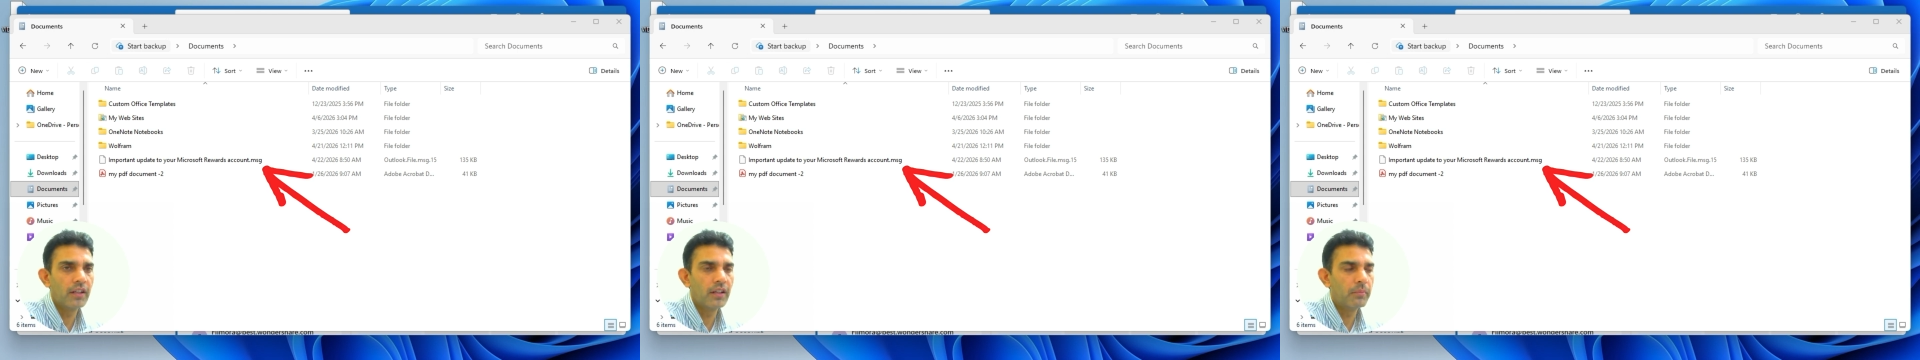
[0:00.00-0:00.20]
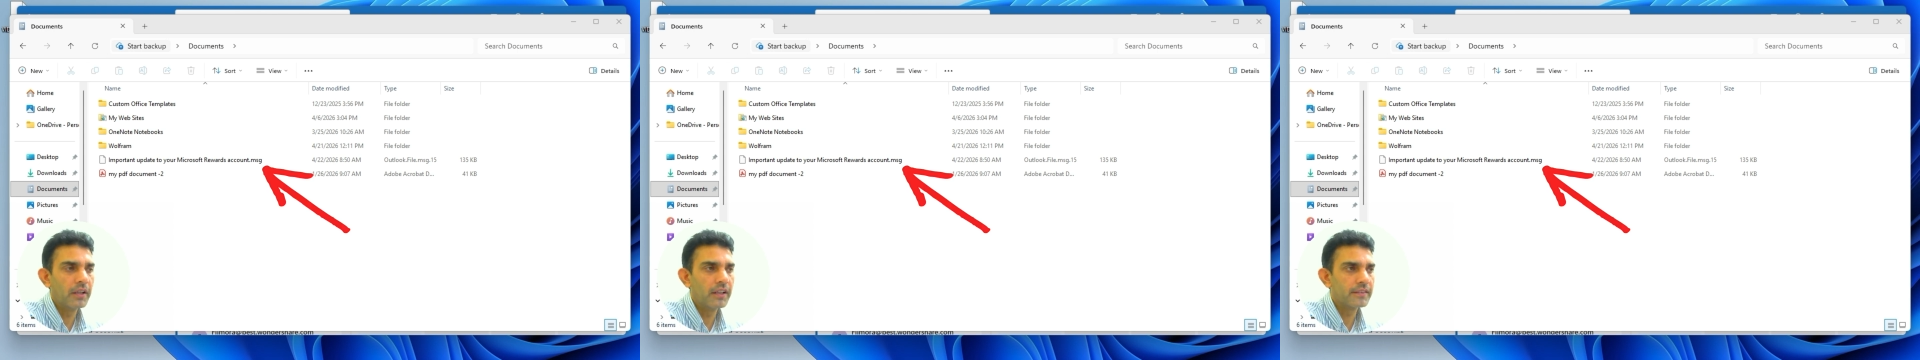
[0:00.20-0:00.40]

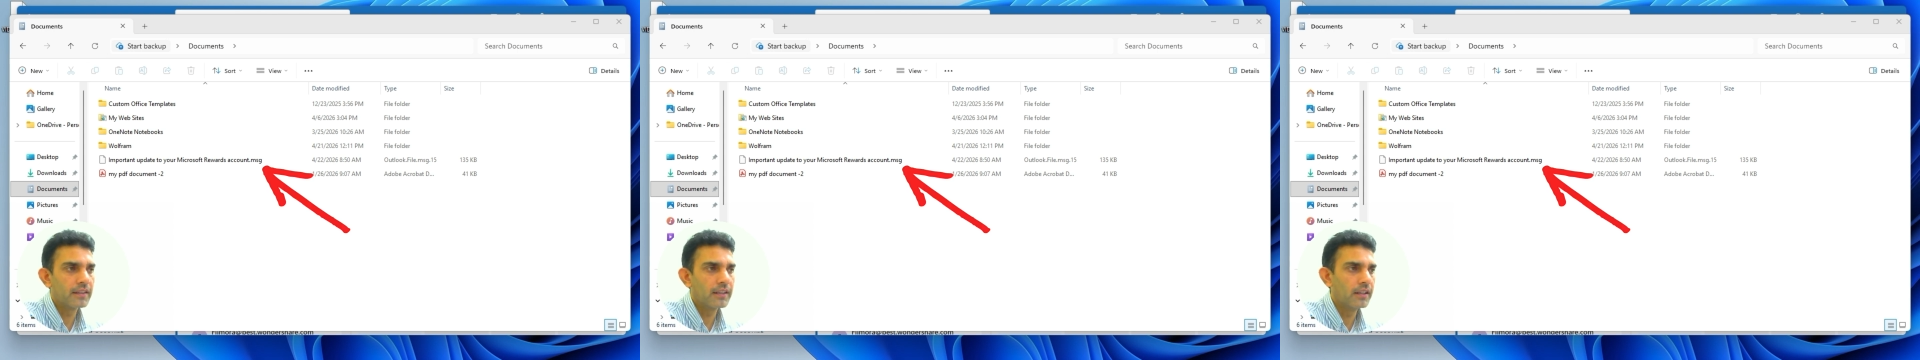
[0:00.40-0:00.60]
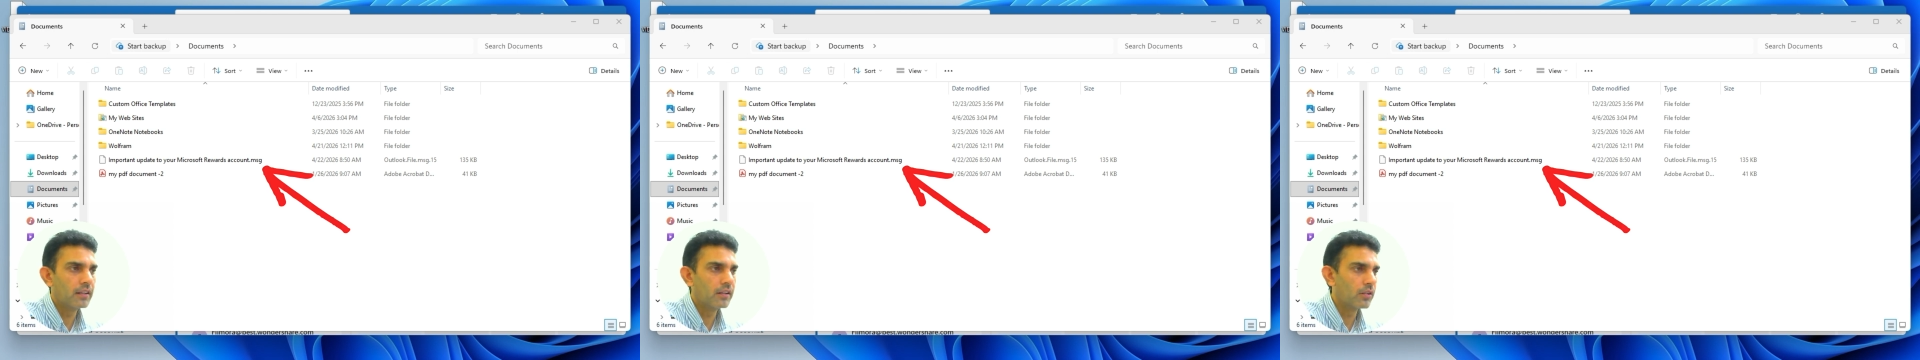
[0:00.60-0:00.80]
emails
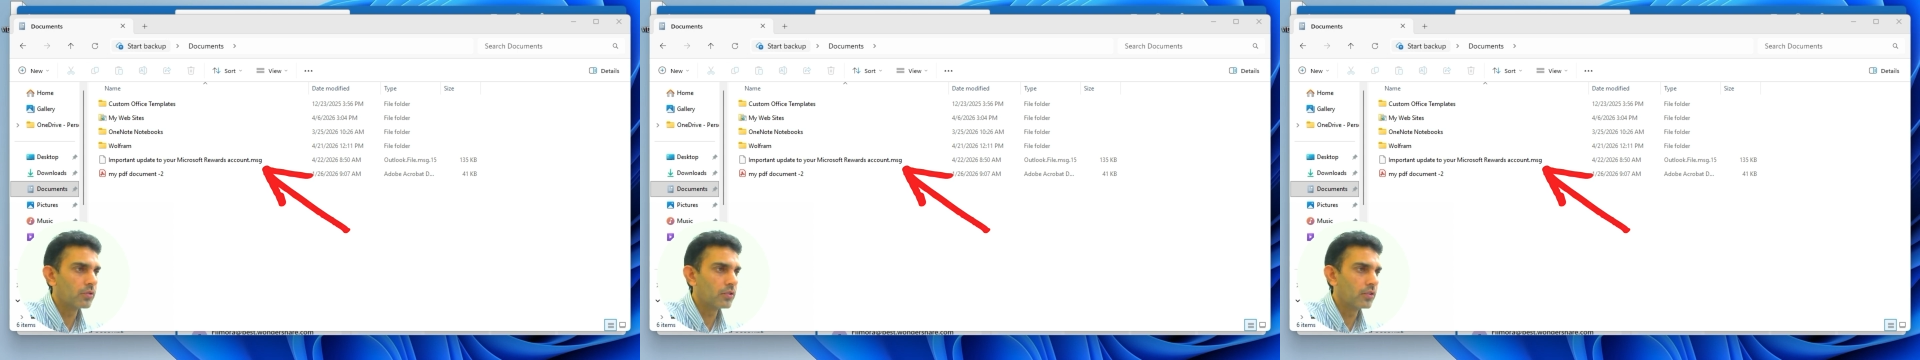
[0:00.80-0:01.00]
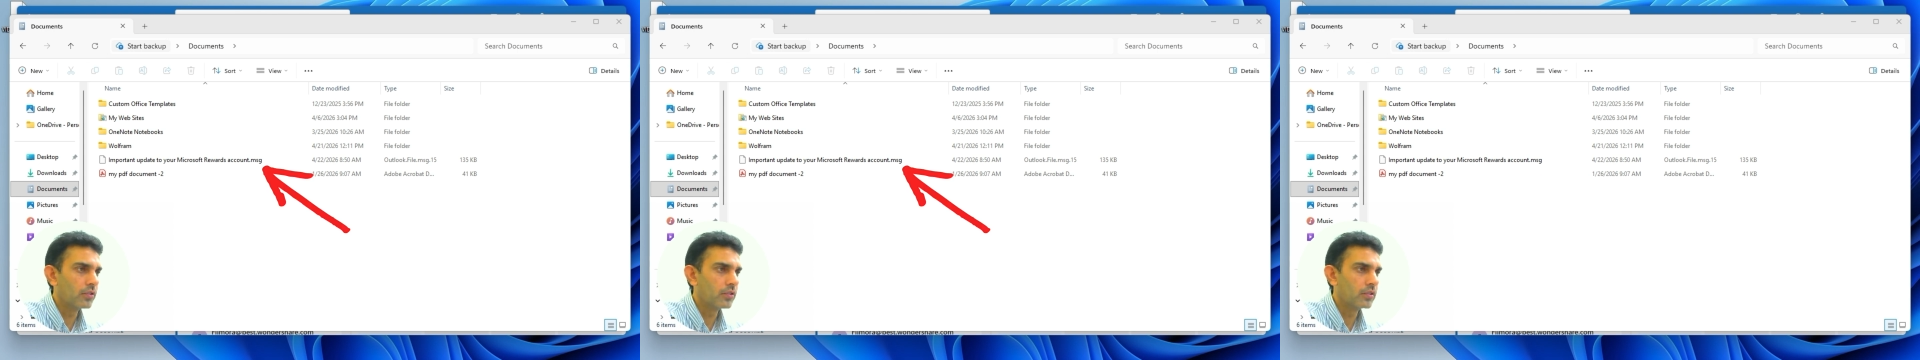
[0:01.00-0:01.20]
in
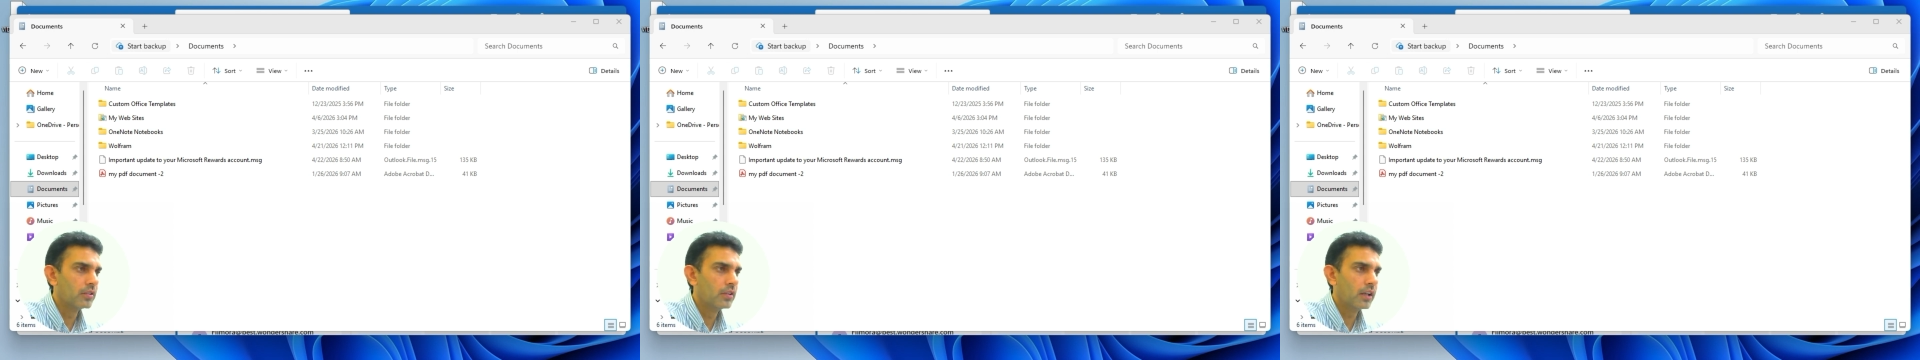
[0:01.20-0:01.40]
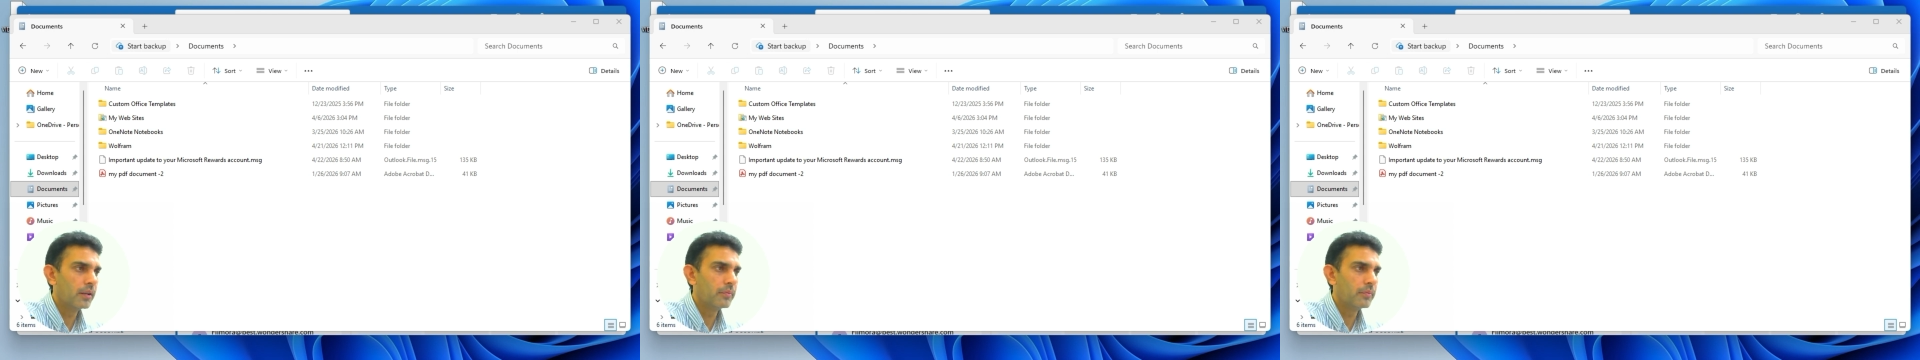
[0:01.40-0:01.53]
Outlook.